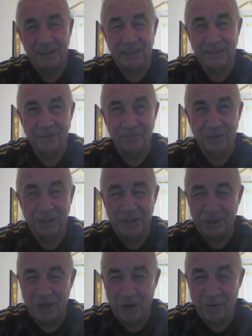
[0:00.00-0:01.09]
he hasn't
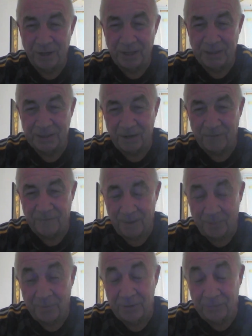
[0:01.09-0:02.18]
really shown a lot so
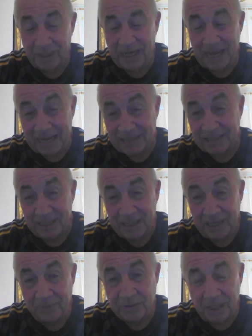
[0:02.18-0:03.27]
far," but he really has.
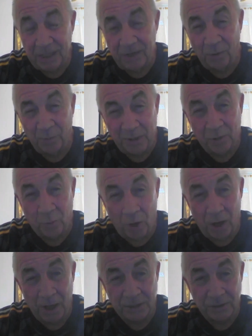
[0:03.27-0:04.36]
He was a little bit
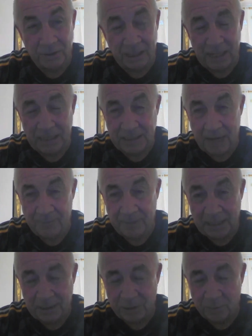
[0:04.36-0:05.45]
quieter in the last
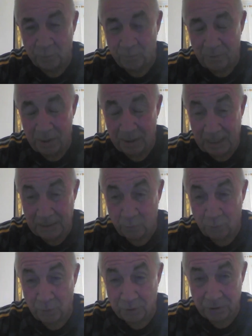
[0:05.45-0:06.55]
game
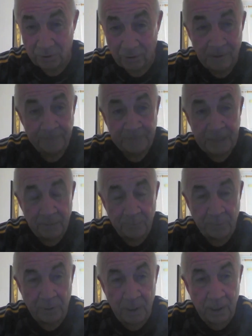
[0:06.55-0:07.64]
against Warsaw,
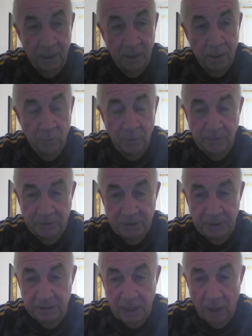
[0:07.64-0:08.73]
but
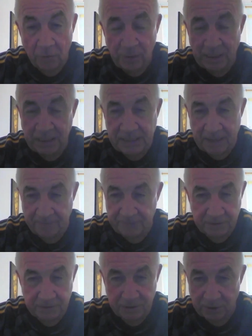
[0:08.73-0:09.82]
Williamson has got a really
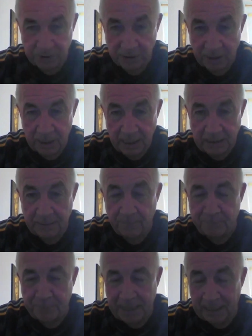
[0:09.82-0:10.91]
deft touch. He's
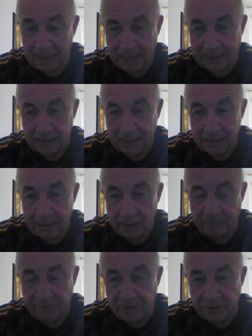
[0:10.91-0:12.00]
a big lad,
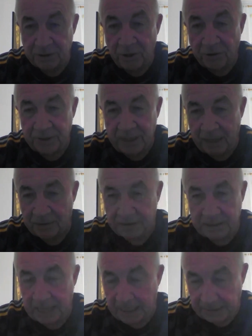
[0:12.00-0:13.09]
and if he does nothing else,
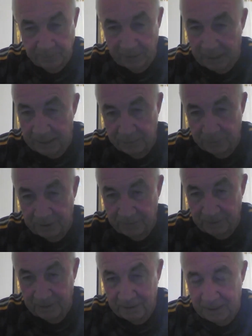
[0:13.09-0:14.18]
he takes players with
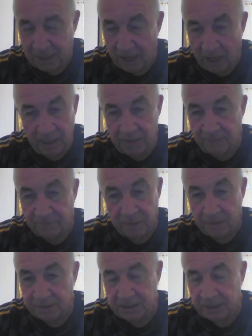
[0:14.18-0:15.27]
him. You can't leave
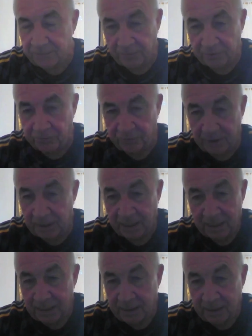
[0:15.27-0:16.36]
a 6'3"